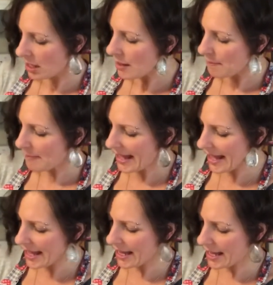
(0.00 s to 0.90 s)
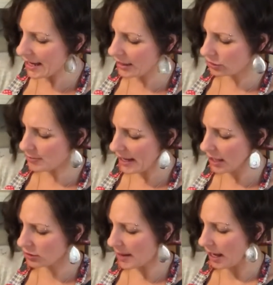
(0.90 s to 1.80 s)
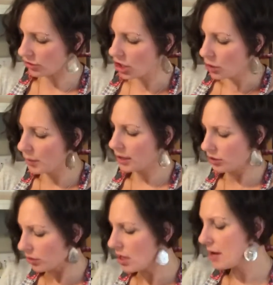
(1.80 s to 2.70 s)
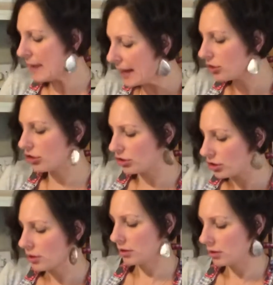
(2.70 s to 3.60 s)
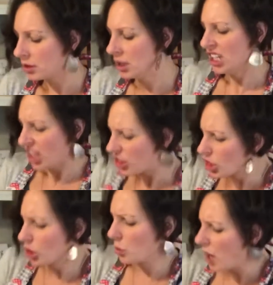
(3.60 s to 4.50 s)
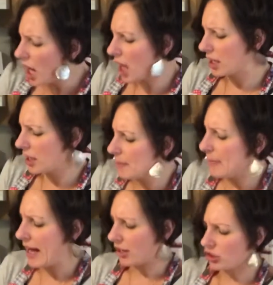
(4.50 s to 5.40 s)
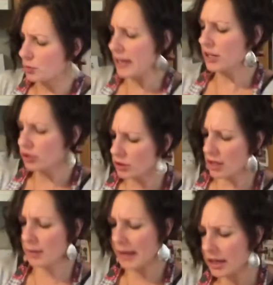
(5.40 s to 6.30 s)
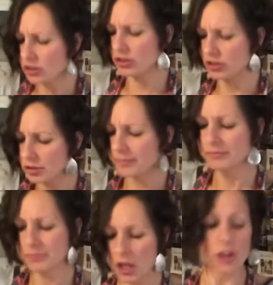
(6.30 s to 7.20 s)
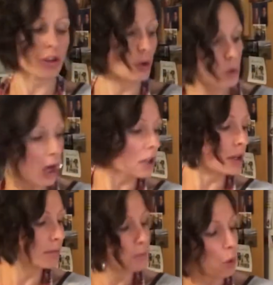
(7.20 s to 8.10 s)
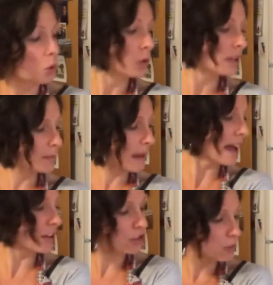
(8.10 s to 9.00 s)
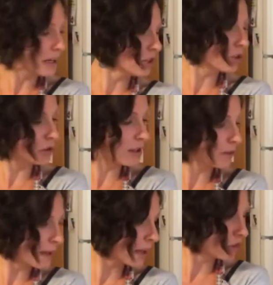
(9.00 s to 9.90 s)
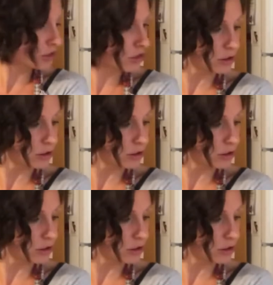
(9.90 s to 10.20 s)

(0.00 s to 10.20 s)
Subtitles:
Mash, mash, mash. We do the mash. The guacamash. We do the mash. The guacamole mash. We do the mash.